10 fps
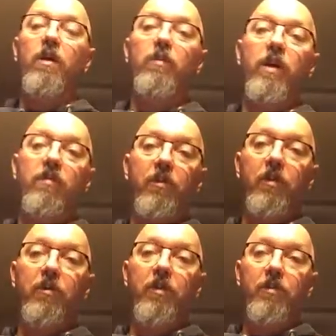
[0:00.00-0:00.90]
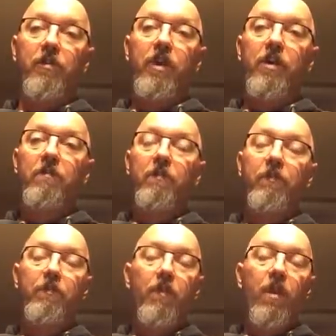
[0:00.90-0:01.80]
We have a crew of 3,
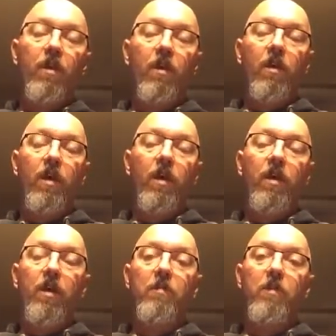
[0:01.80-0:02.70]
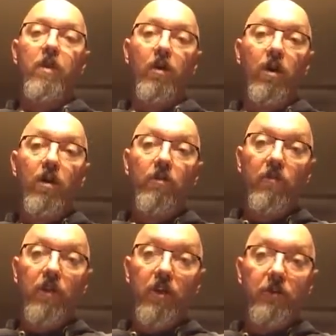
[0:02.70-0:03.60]
and I'm going to call
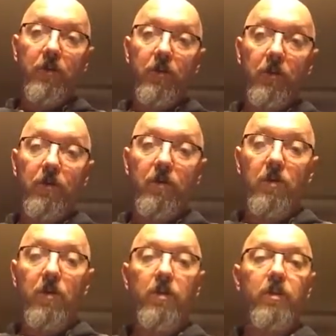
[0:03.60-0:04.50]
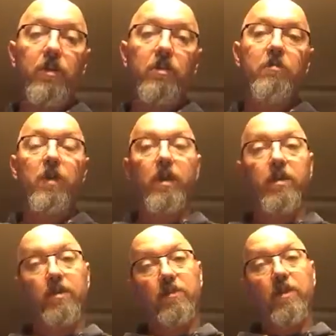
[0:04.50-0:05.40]
for an extra crew just
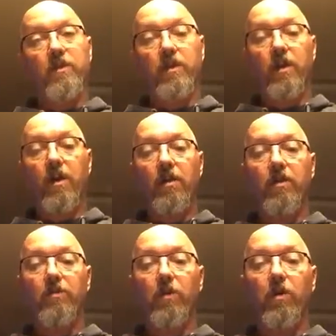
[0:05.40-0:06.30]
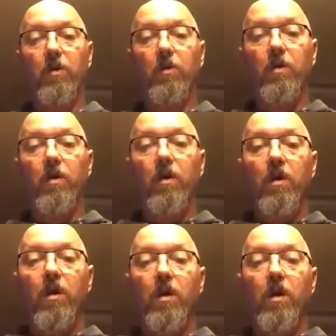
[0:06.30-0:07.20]
because I'm not sure how this will
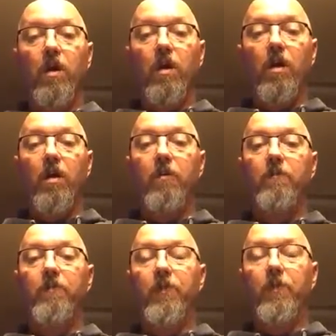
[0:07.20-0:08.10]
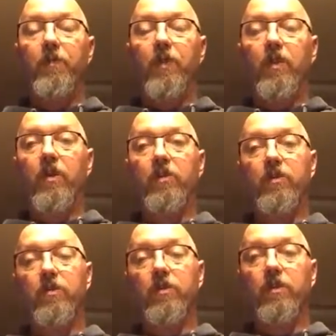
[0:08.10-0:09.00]
go. There's
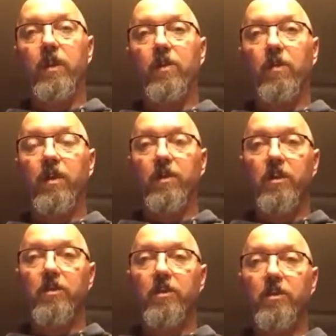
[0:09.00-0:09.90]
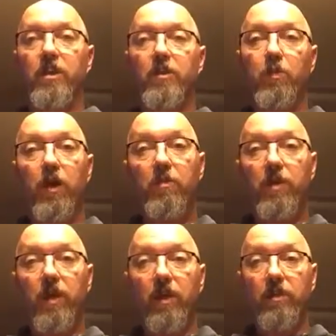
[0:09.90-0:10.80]
no stabilization of C-spine
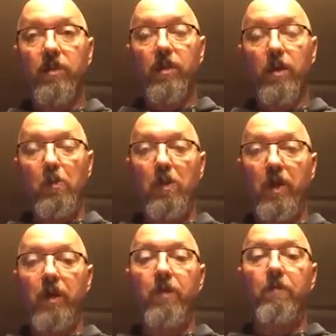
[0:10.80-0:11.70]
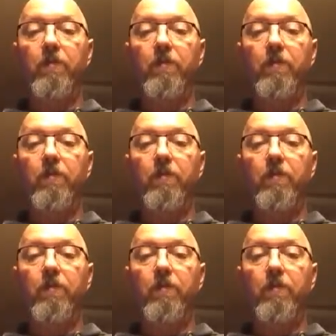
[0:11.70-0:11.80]
because they're in a bed.